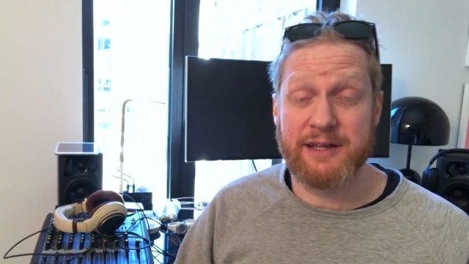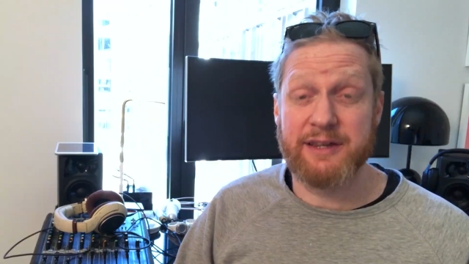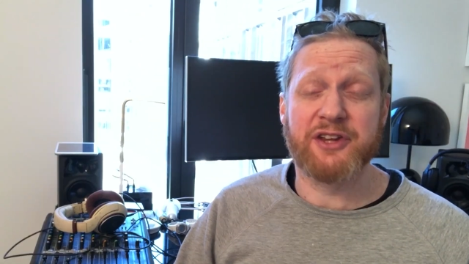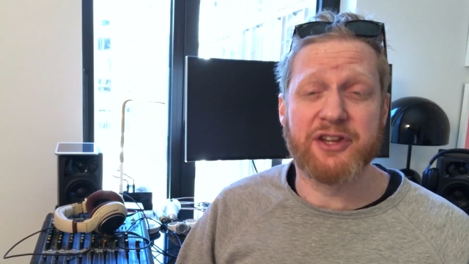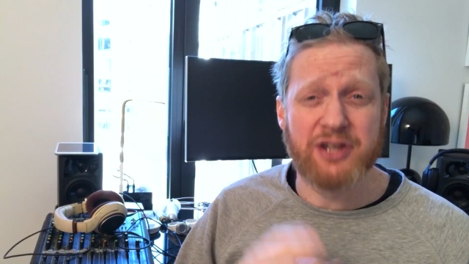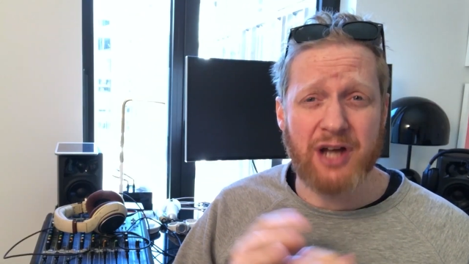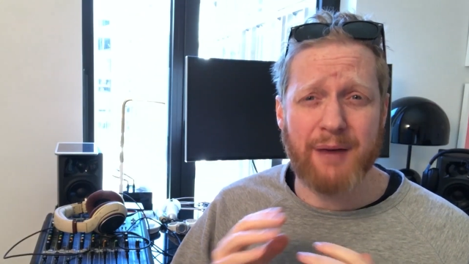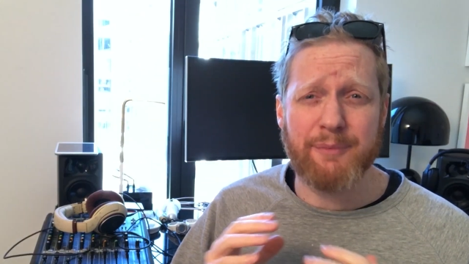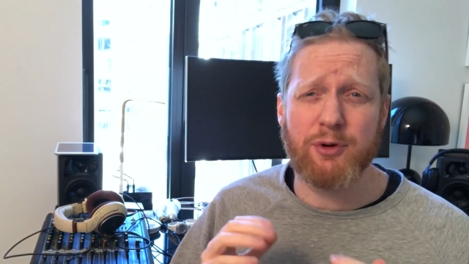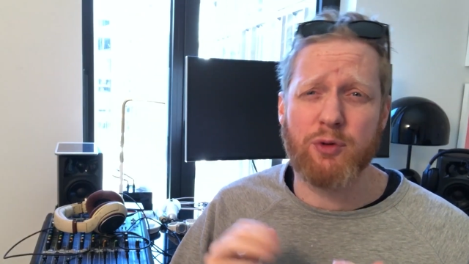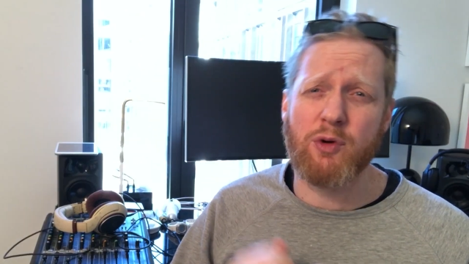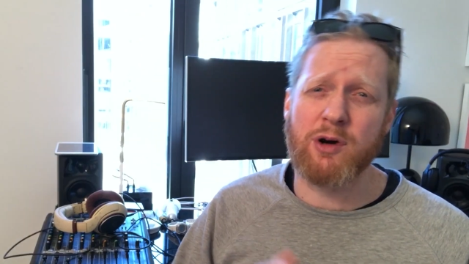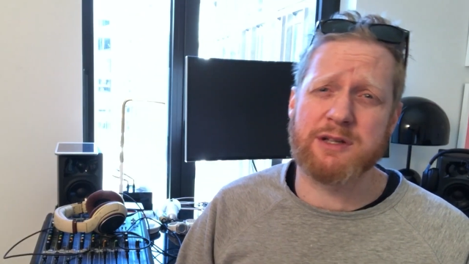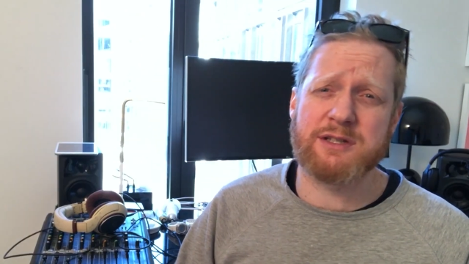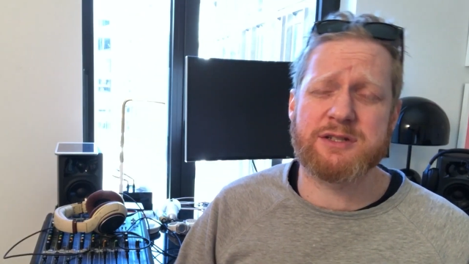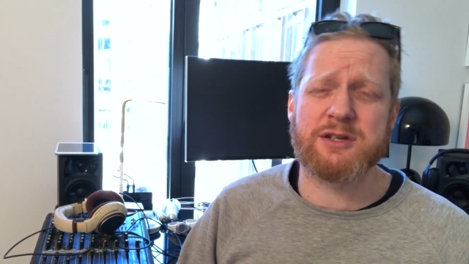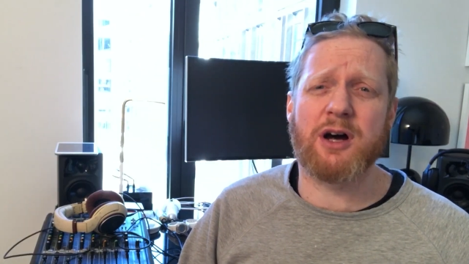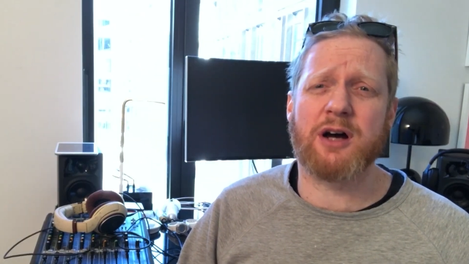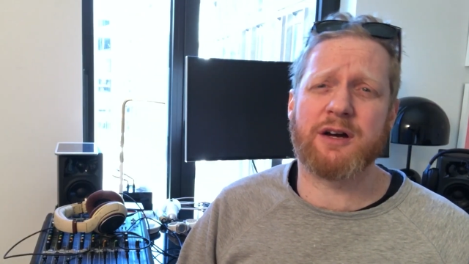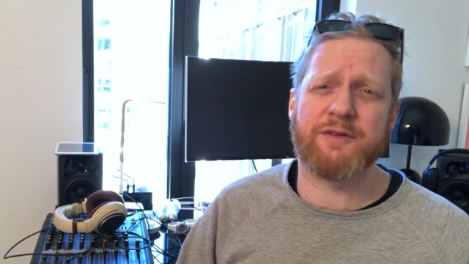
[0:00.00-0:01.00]
to the number
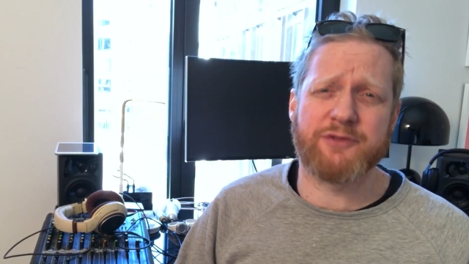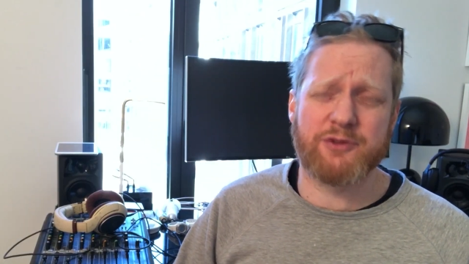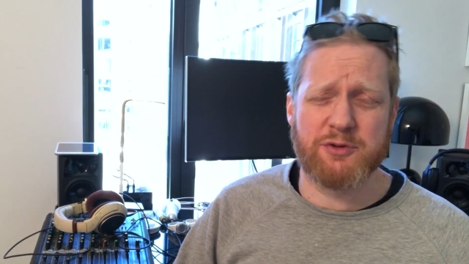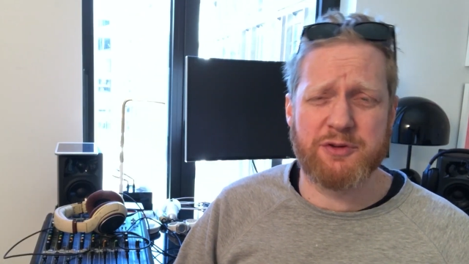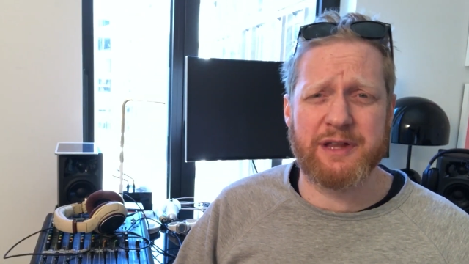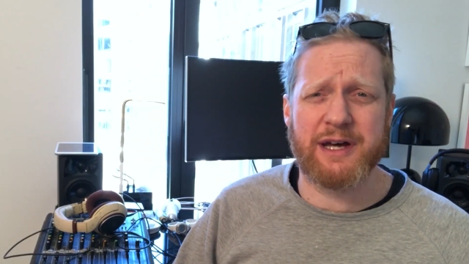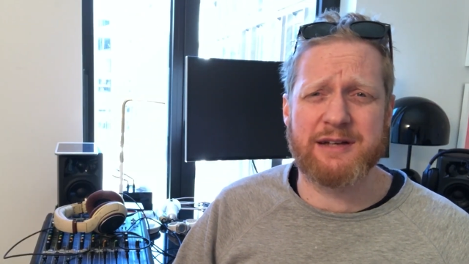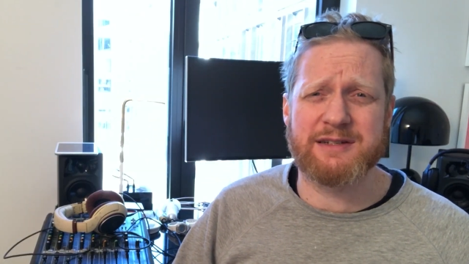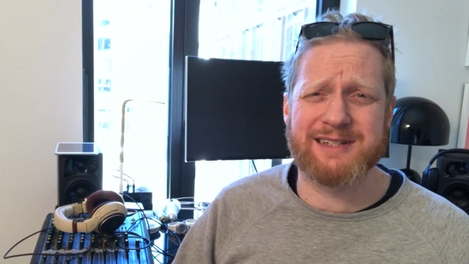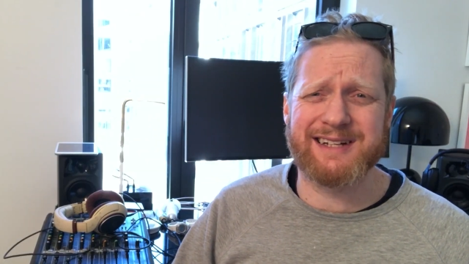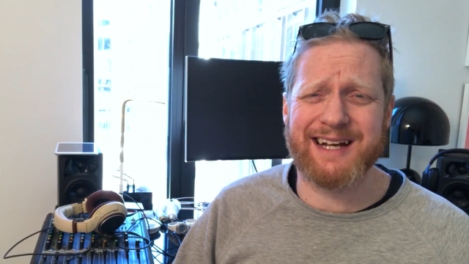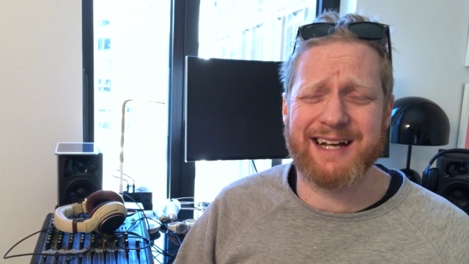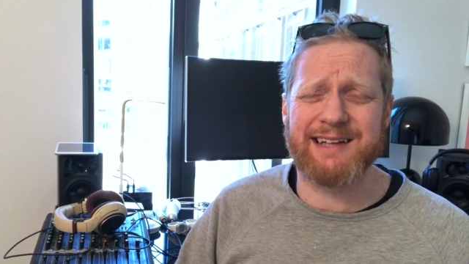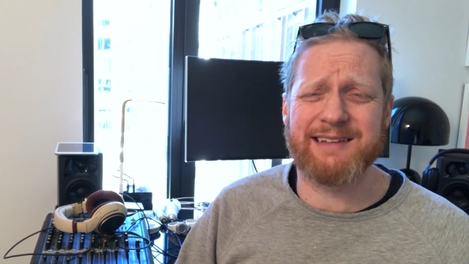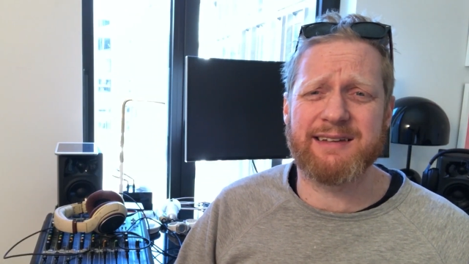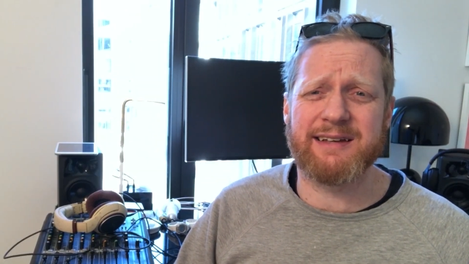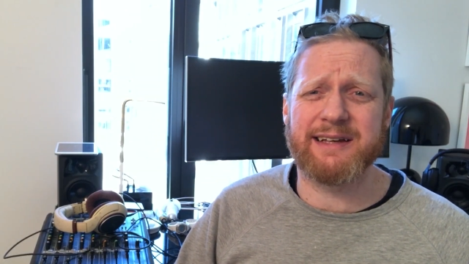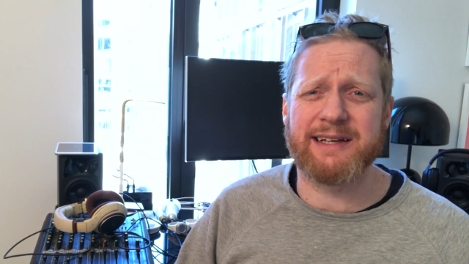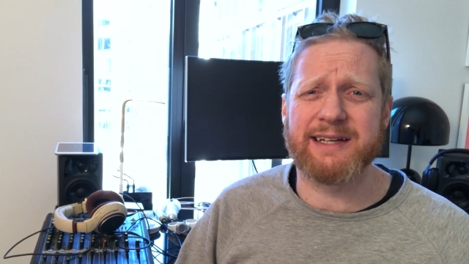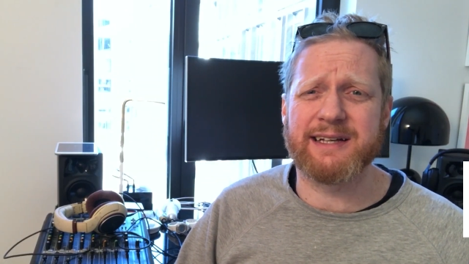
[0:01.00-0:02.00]
one song of
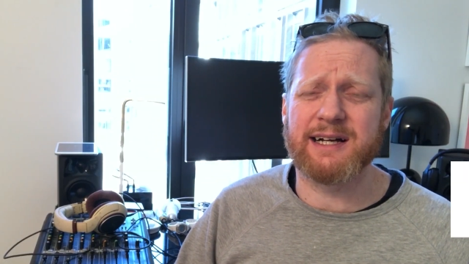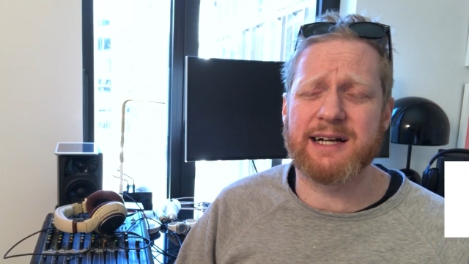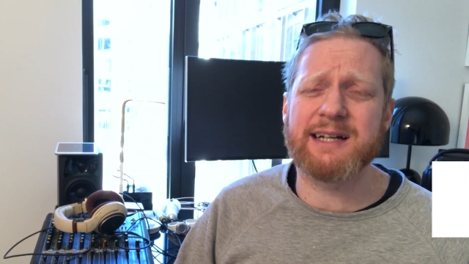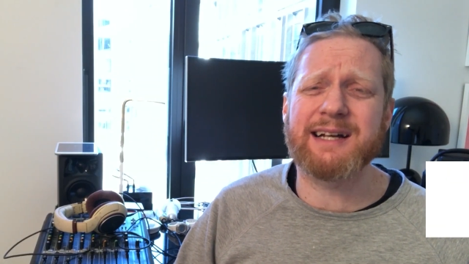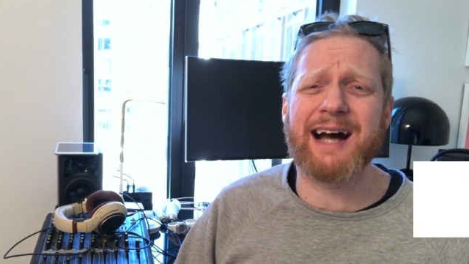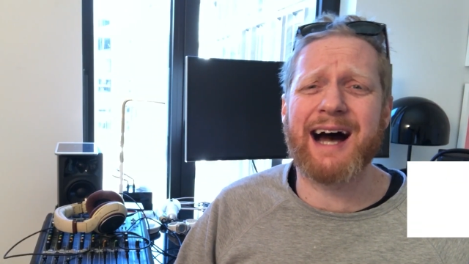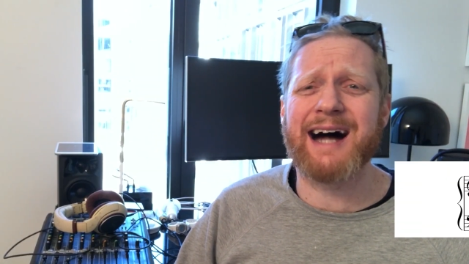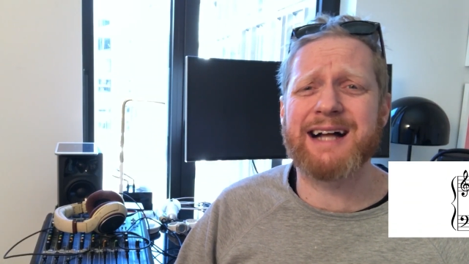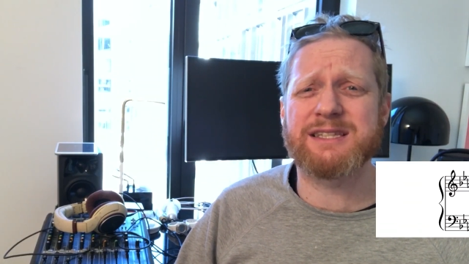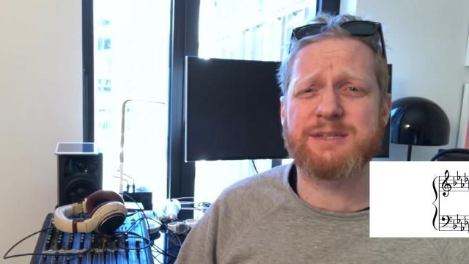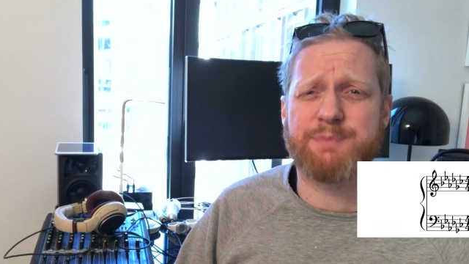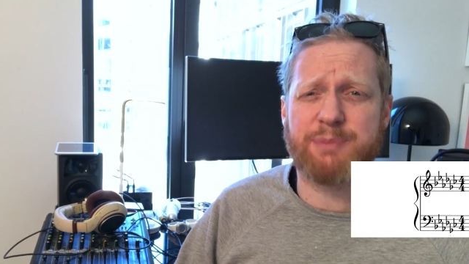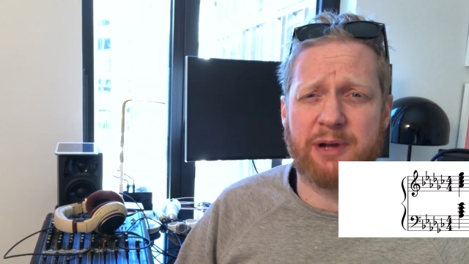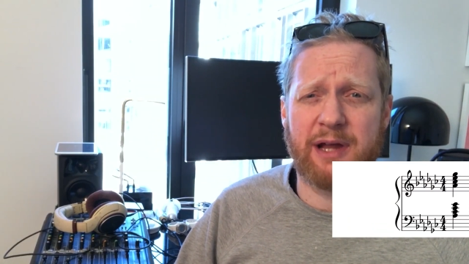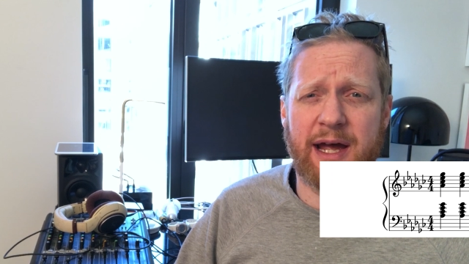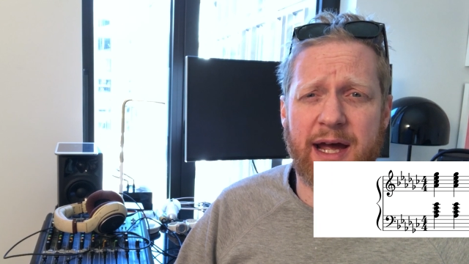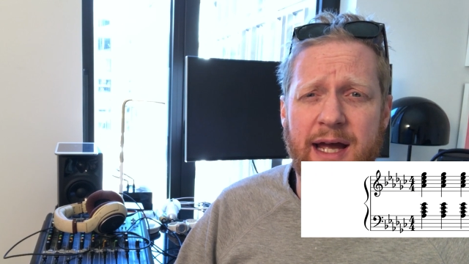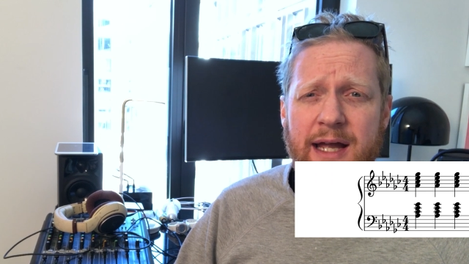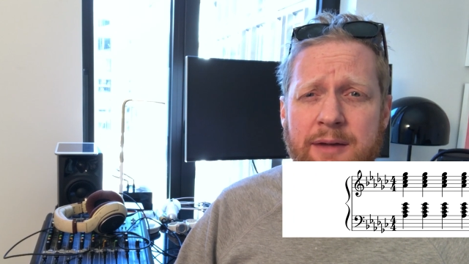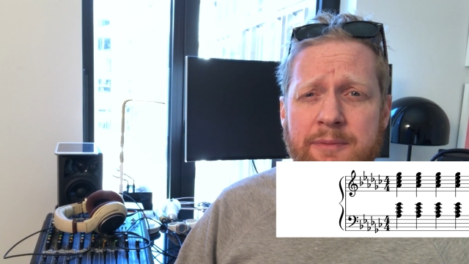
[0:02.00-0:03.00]
2018, God's
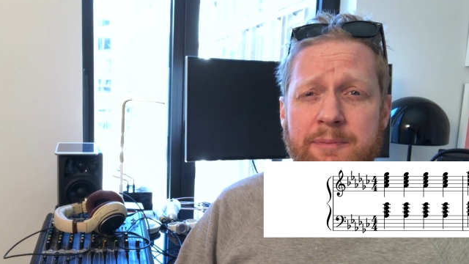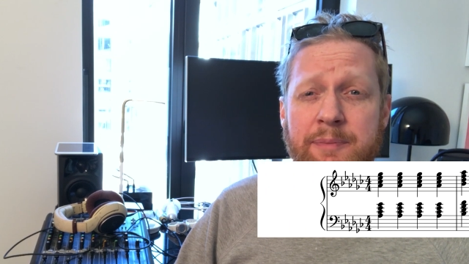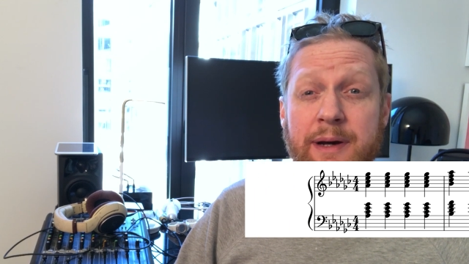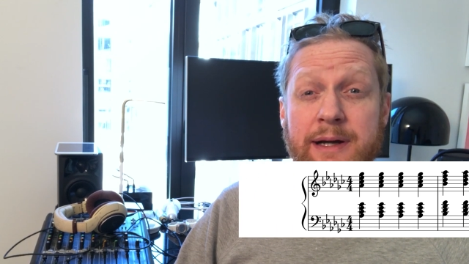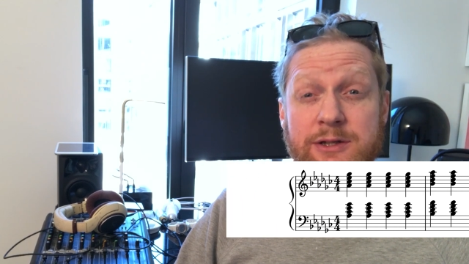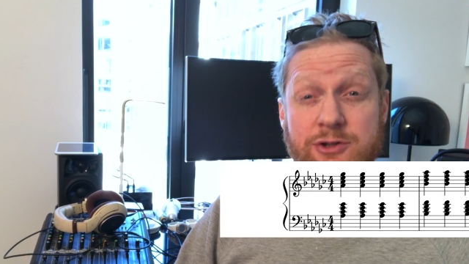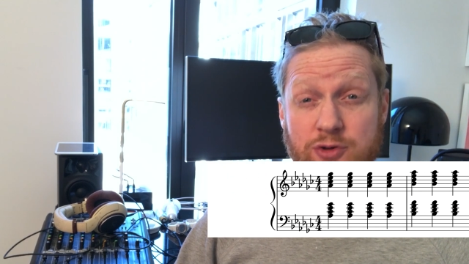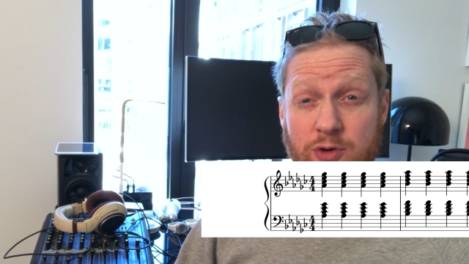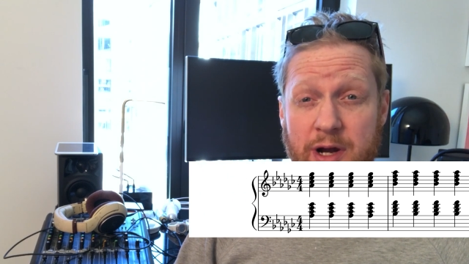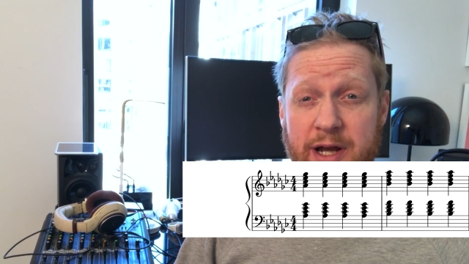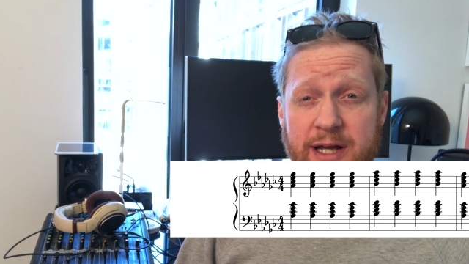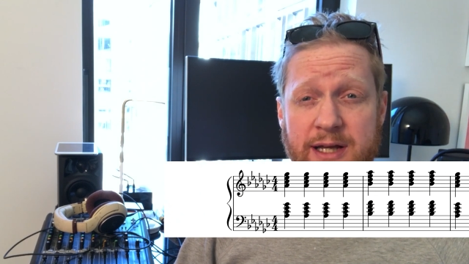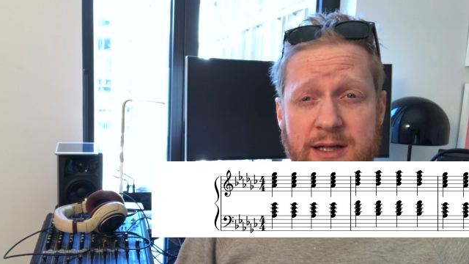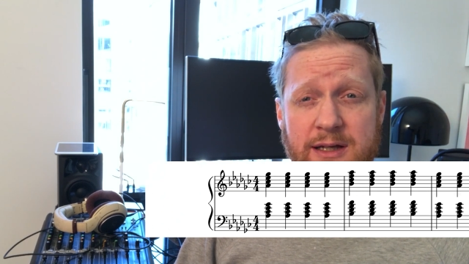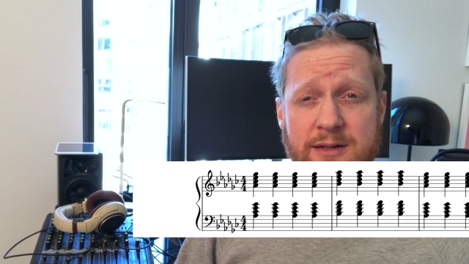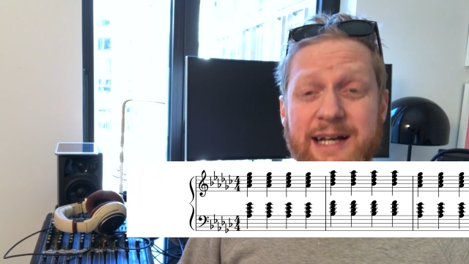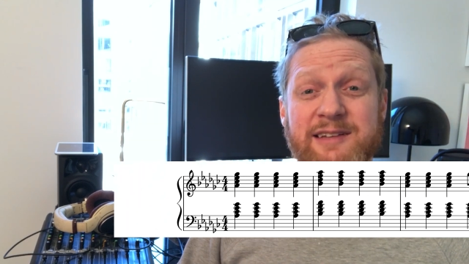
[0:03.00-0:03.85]
Plan by Drake.